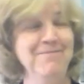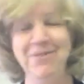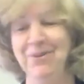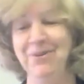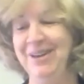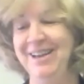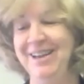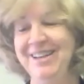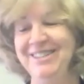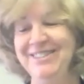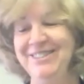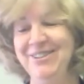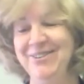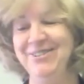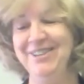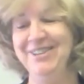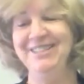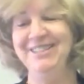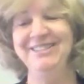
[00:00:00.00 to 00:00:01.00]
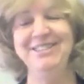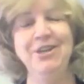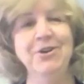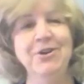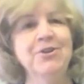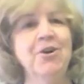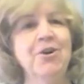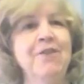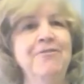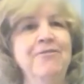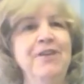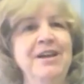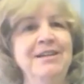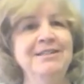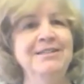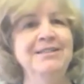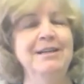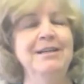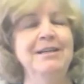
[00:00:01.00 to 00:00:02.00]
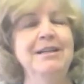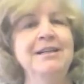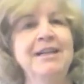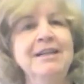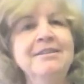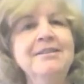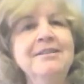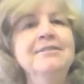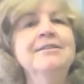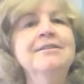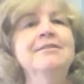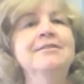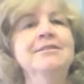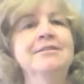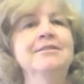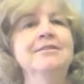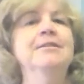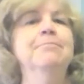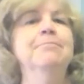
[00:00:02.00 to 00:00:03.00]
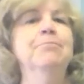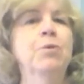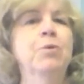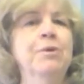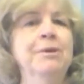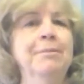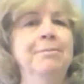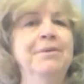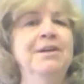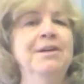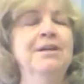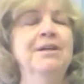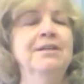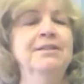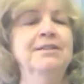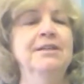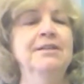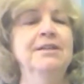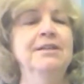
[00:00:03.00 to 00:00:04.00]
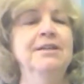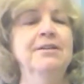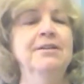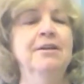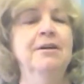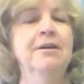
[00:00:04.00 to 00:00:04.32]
Okay, so I started off as, and I think that this is important because I think